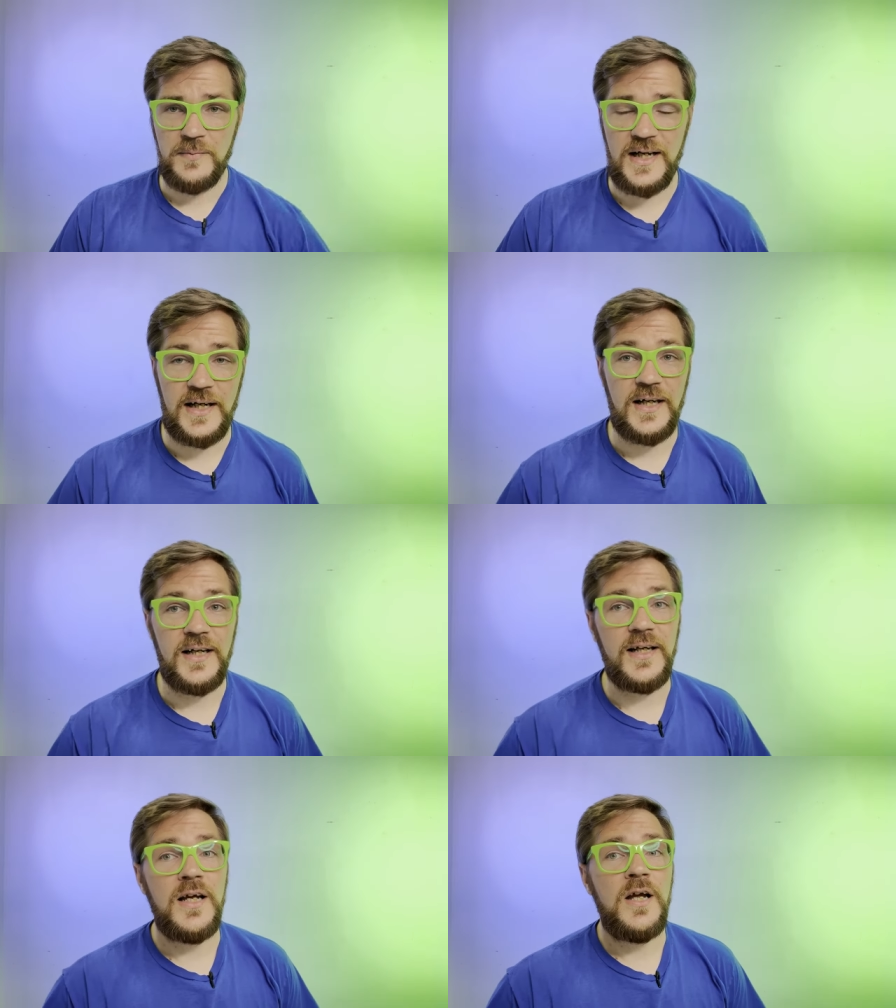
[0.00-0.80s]

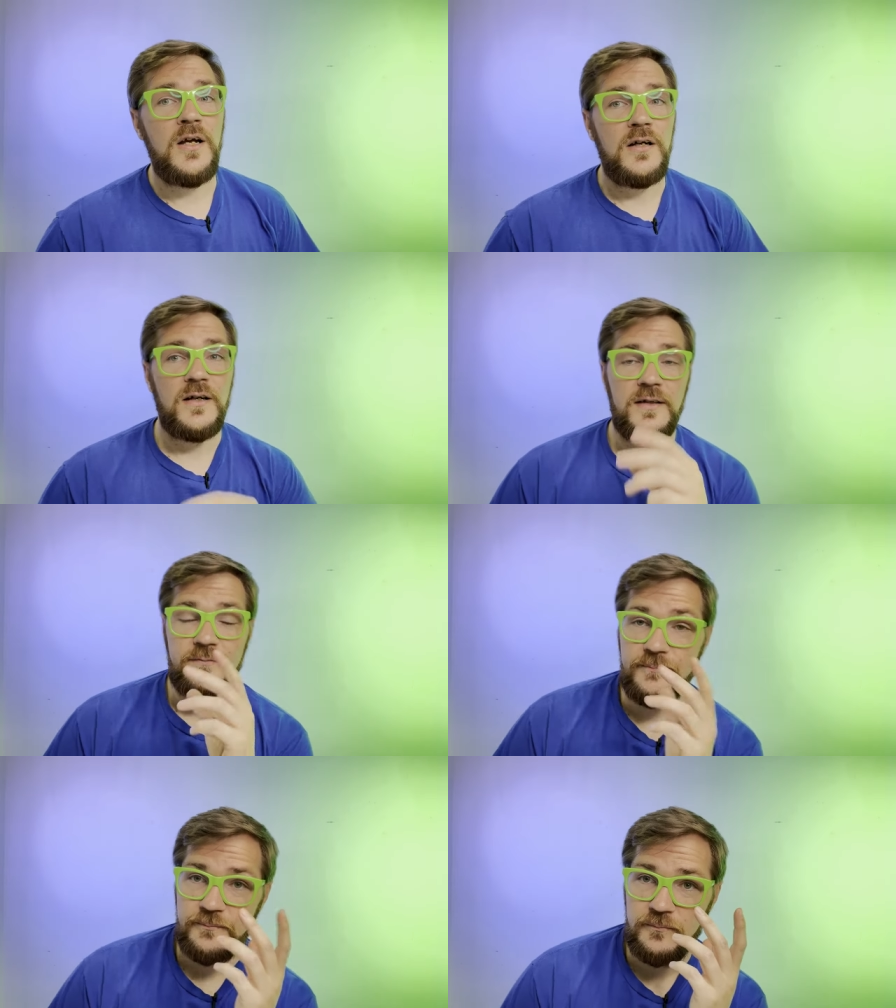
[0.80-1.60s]
my
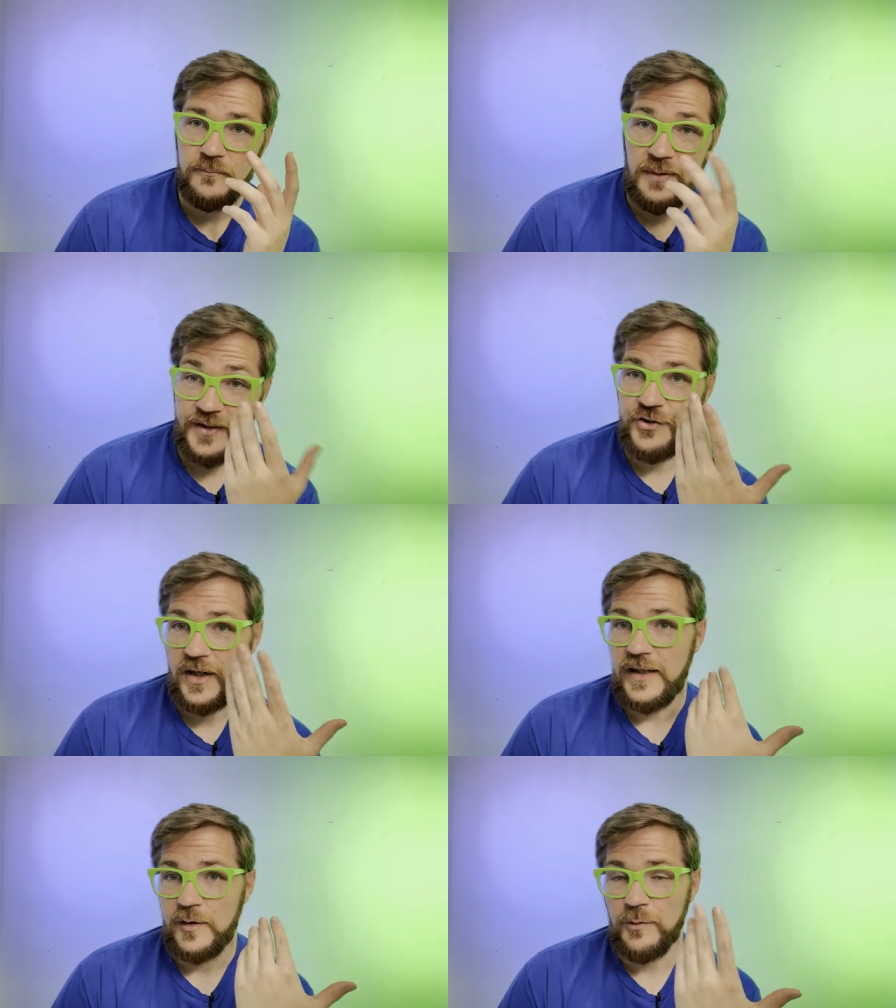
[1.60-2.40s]
eye, by
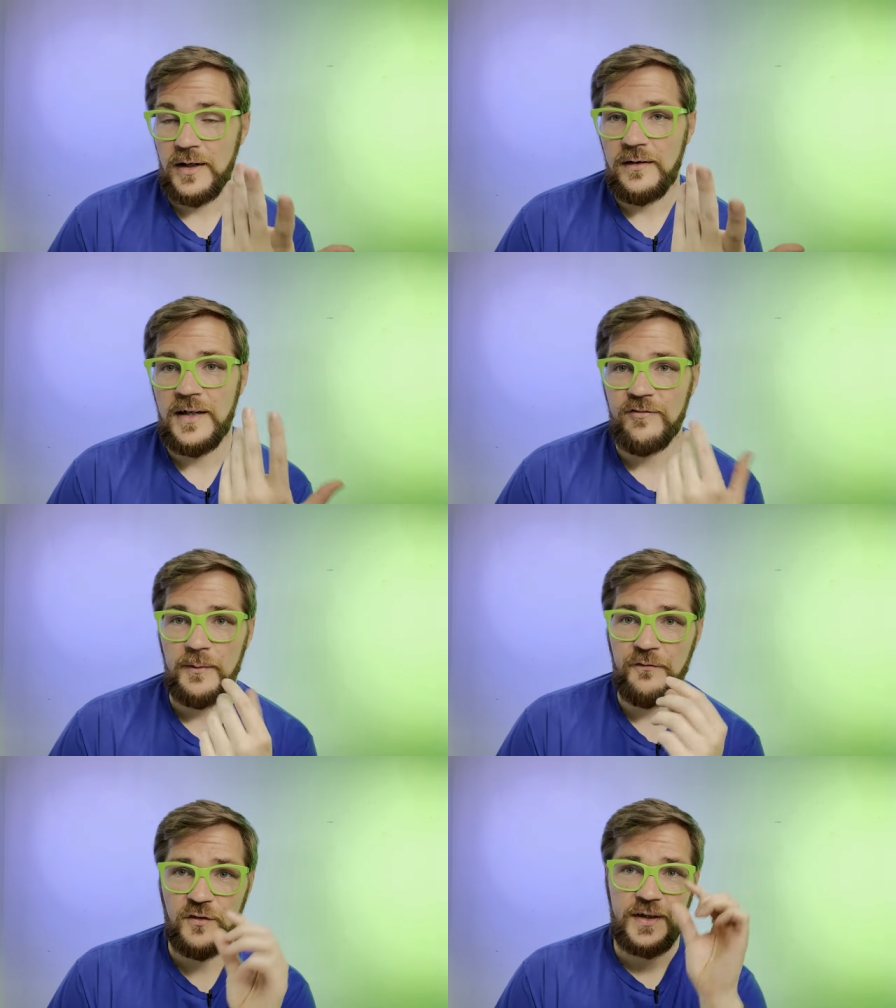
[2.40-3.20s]
shining a bright light from
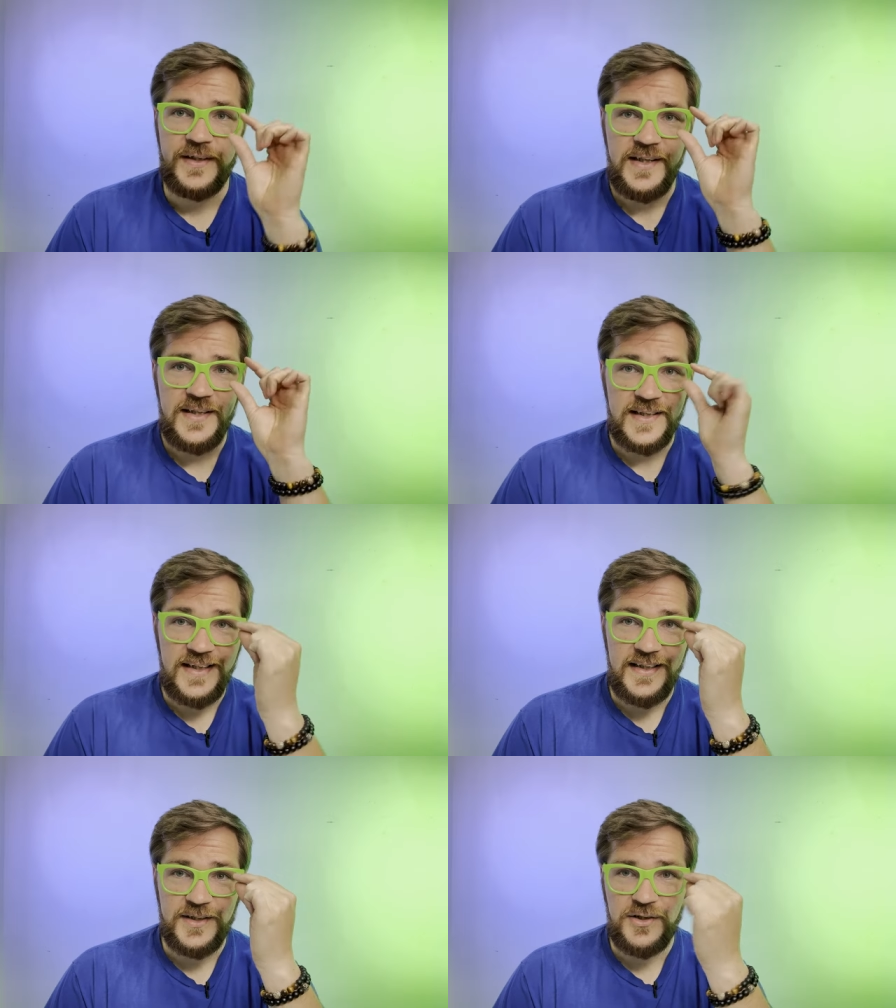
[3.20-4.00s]
the front to
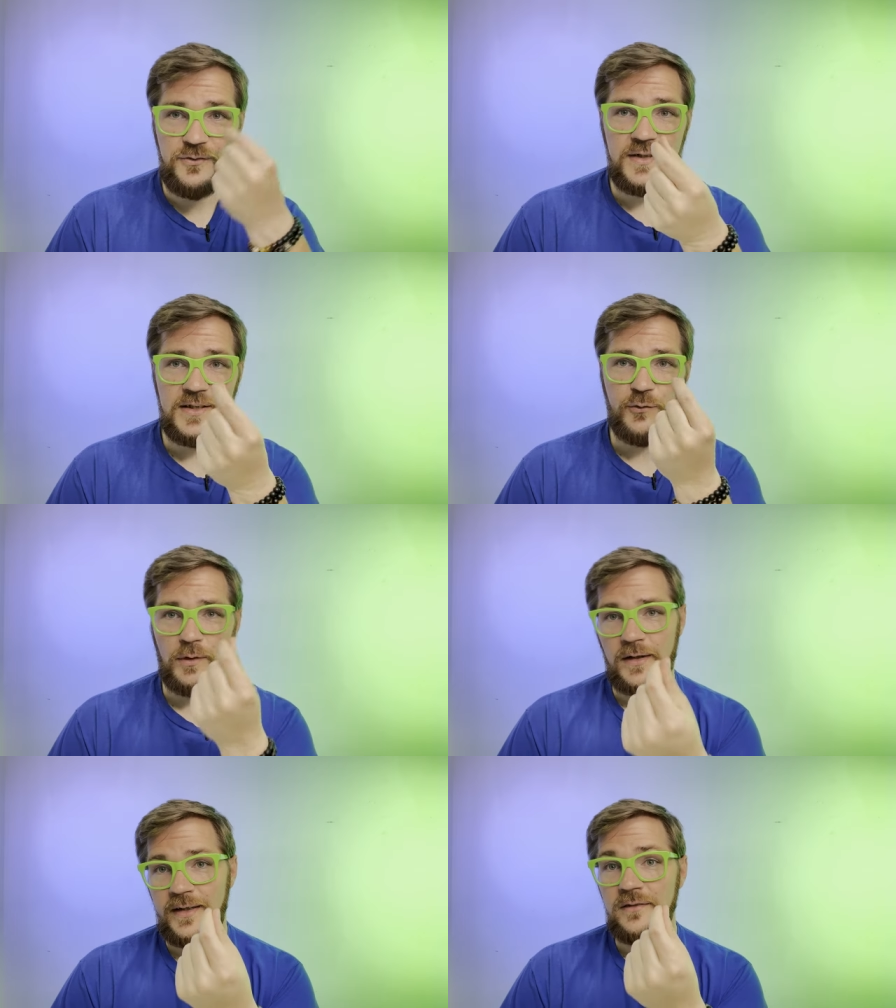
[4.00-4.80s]
get it tuned in to
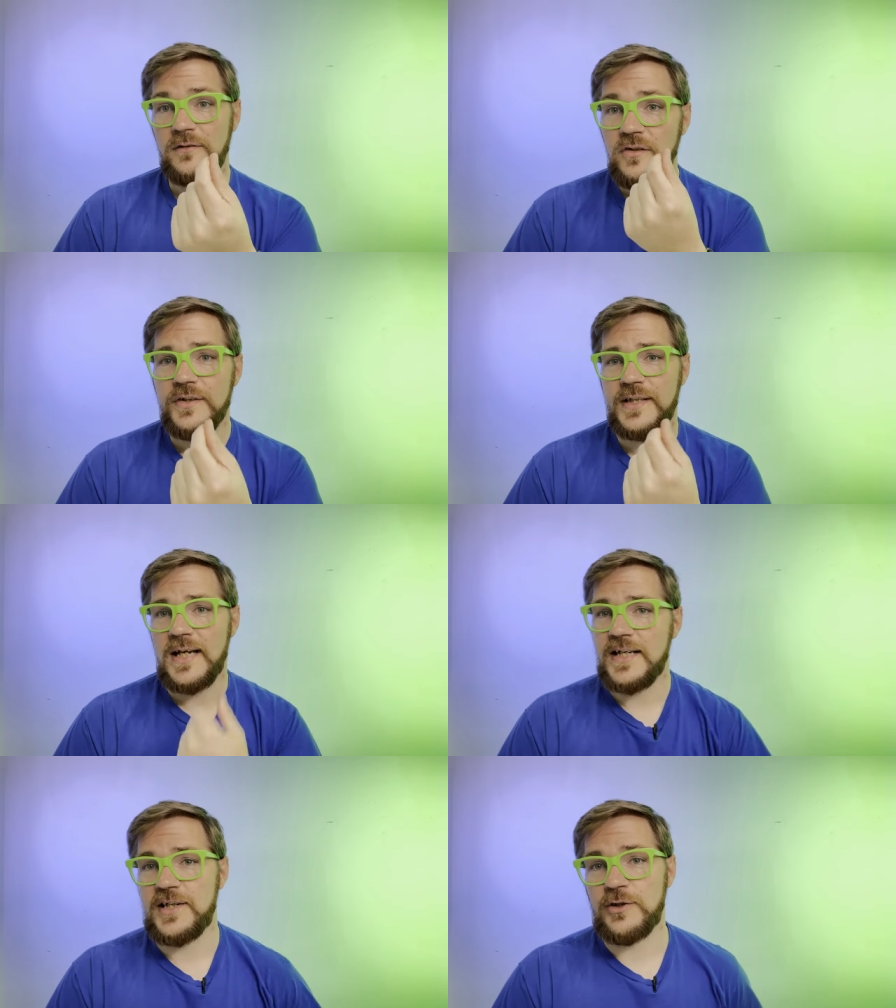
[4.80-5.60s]
where it looks
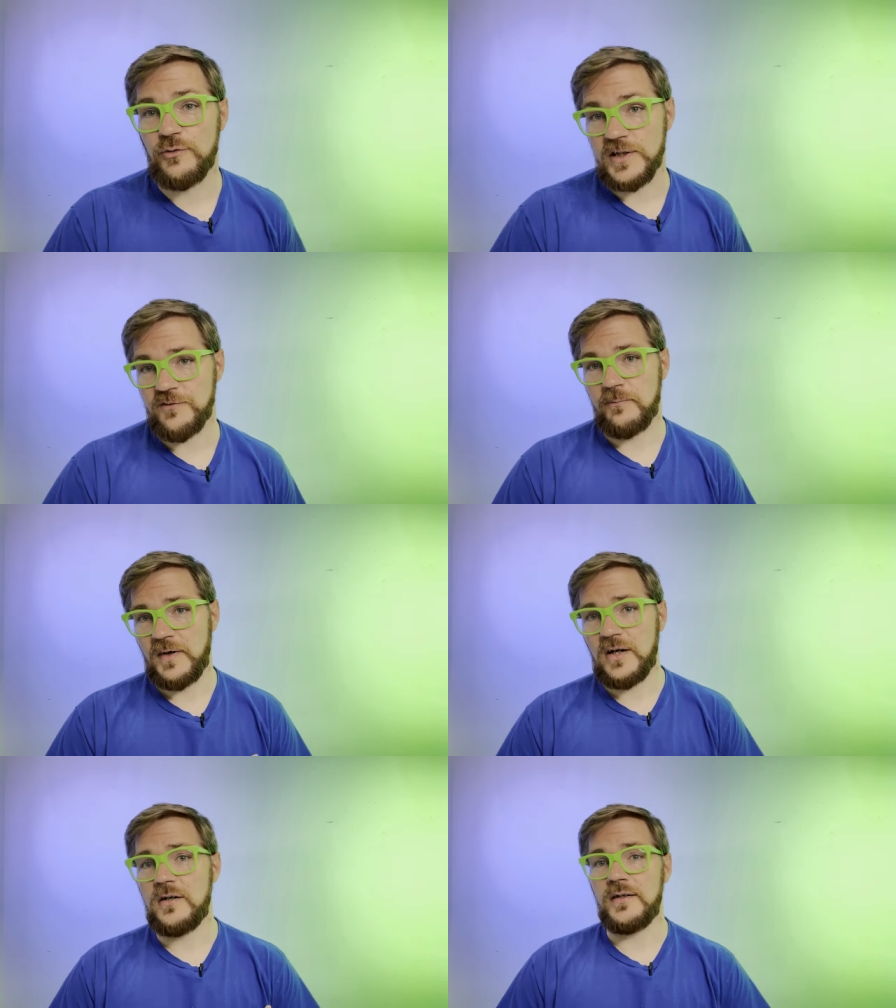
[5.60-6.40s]
nice and crisp from
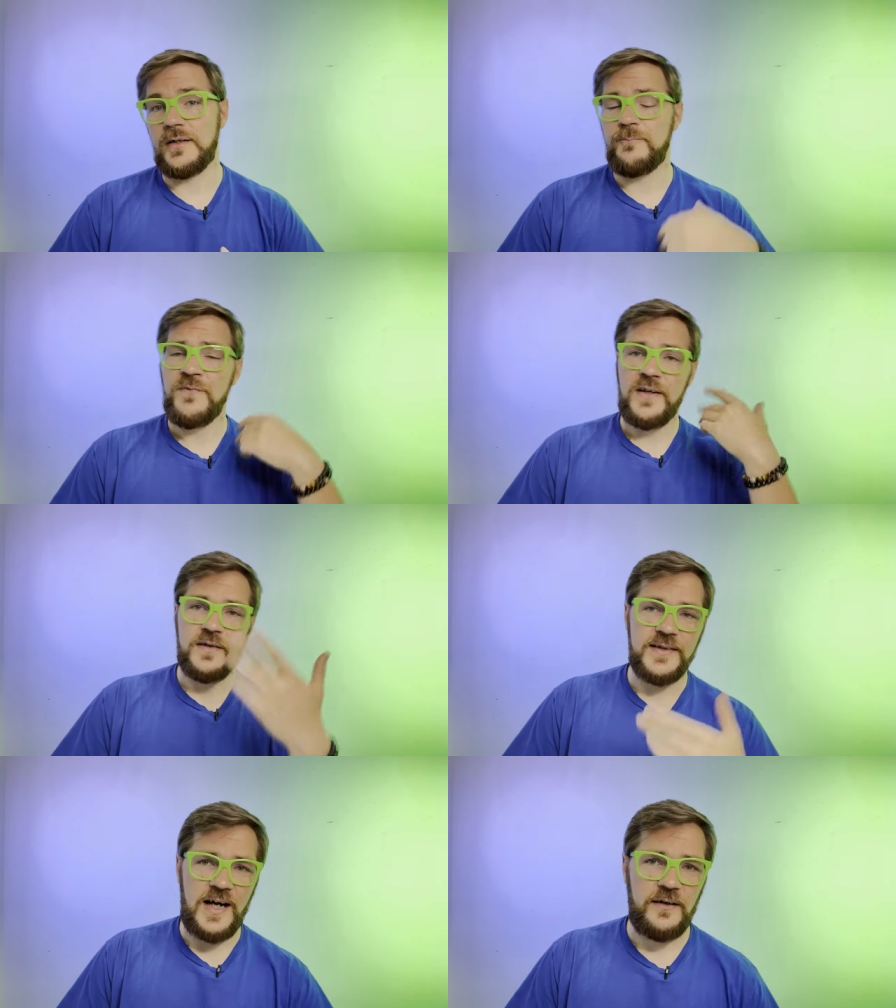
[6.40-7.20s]
our end.
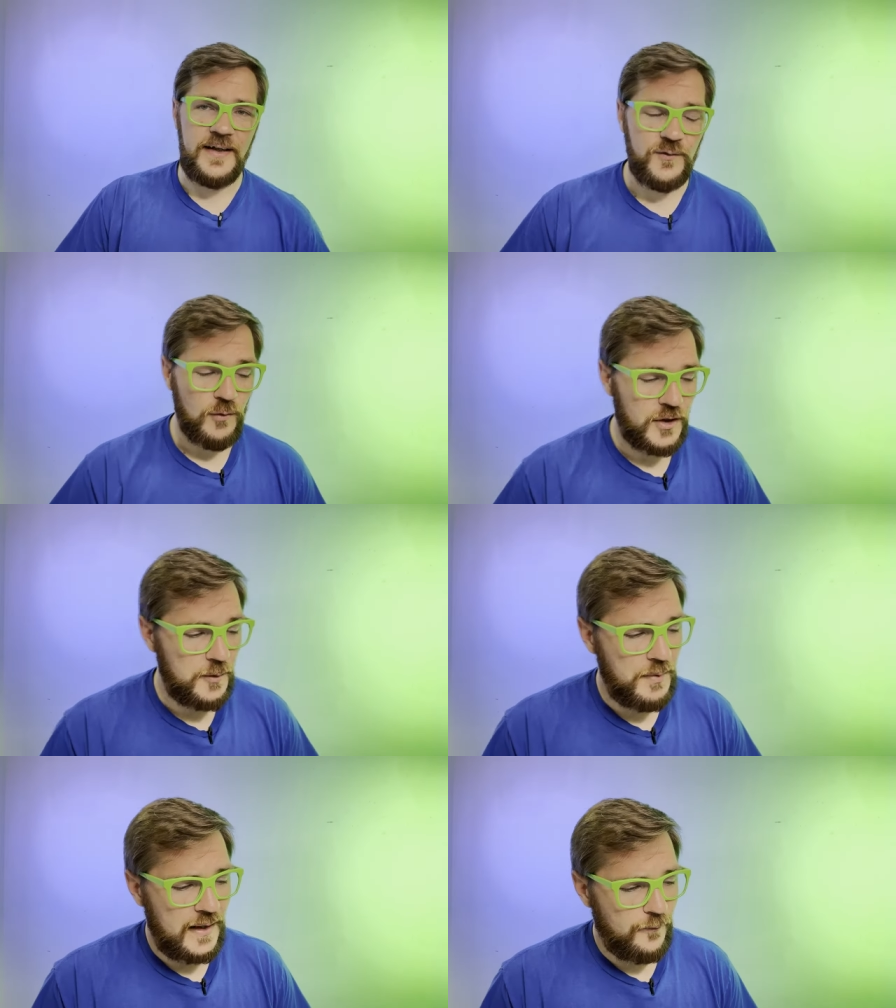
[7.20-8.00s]
Dial out the
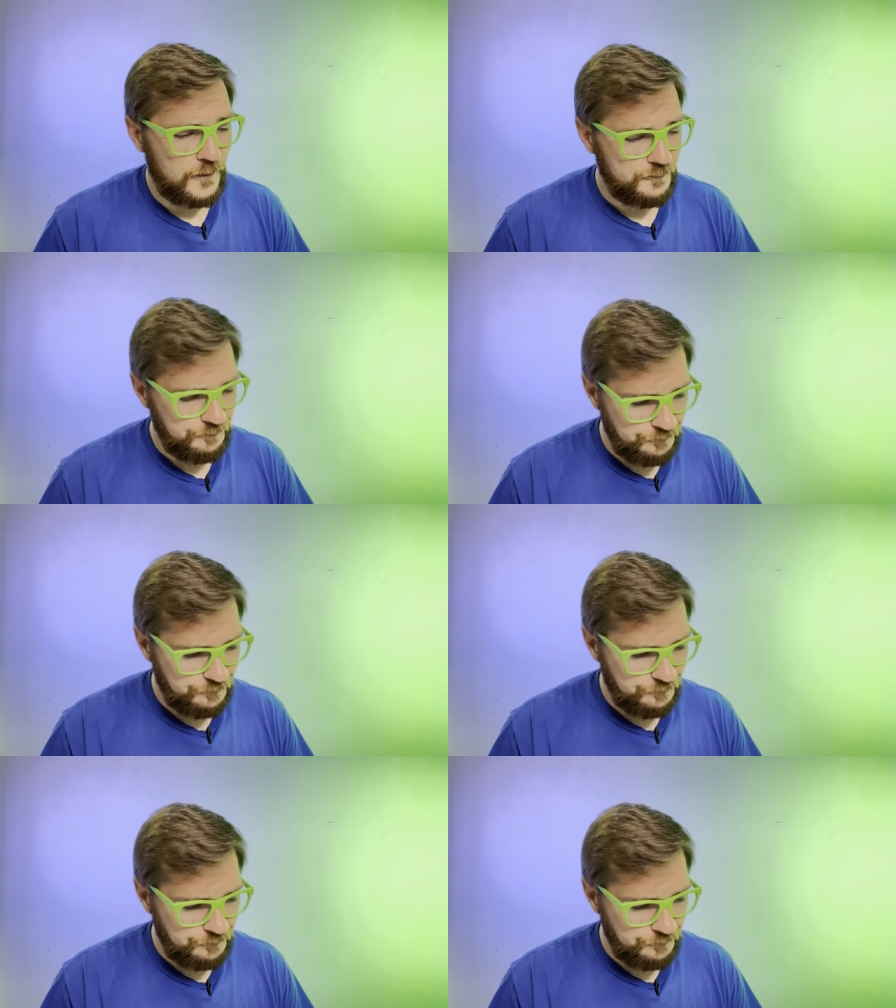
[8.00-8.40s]
working power,